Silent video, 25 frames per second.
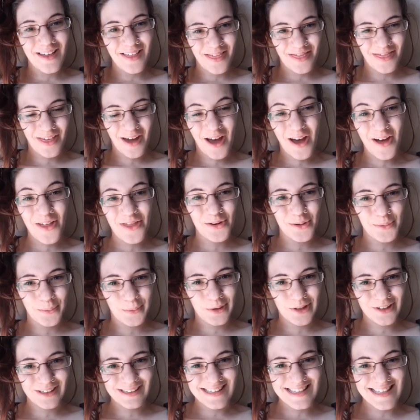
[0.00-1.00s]
the other
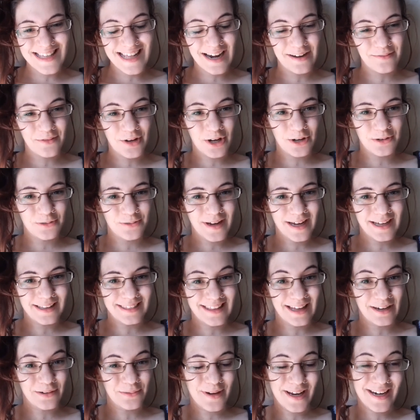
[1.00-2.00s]
books that I've all
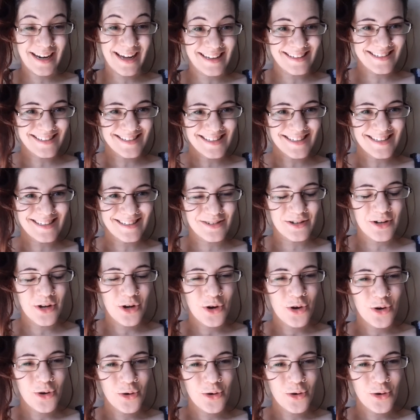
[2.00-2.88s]
read, that when I didn't